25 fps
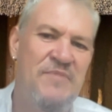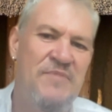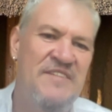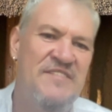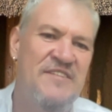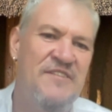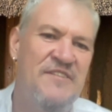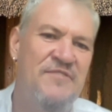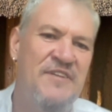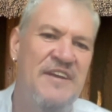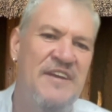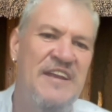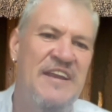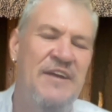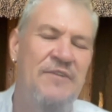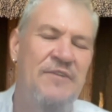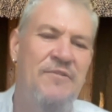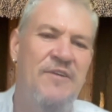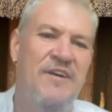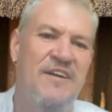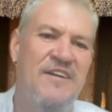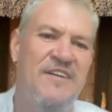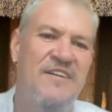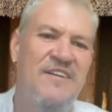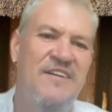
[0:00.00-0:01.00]
piece of healing
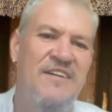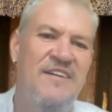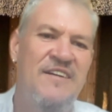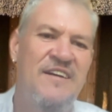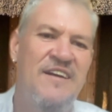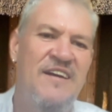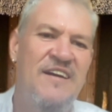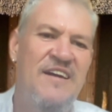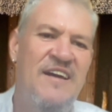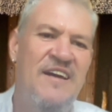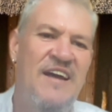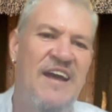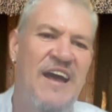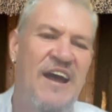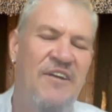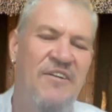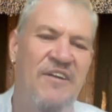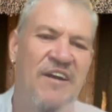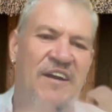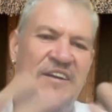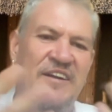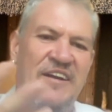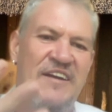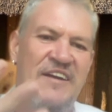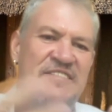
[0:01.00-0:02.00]
work
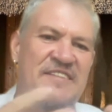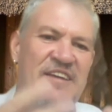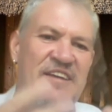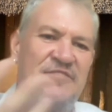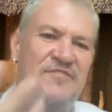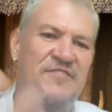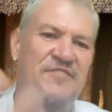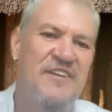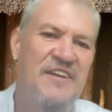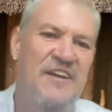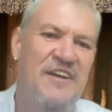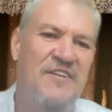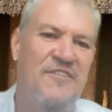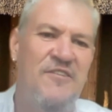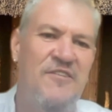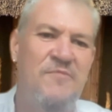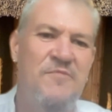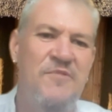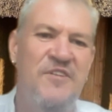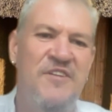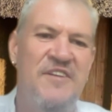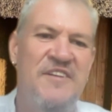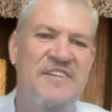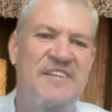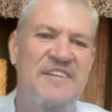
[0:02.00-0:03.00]
around ourselves and our
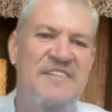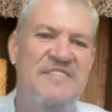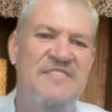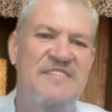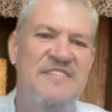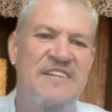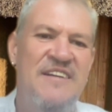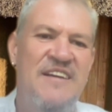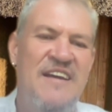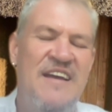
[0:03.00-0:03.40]
communities,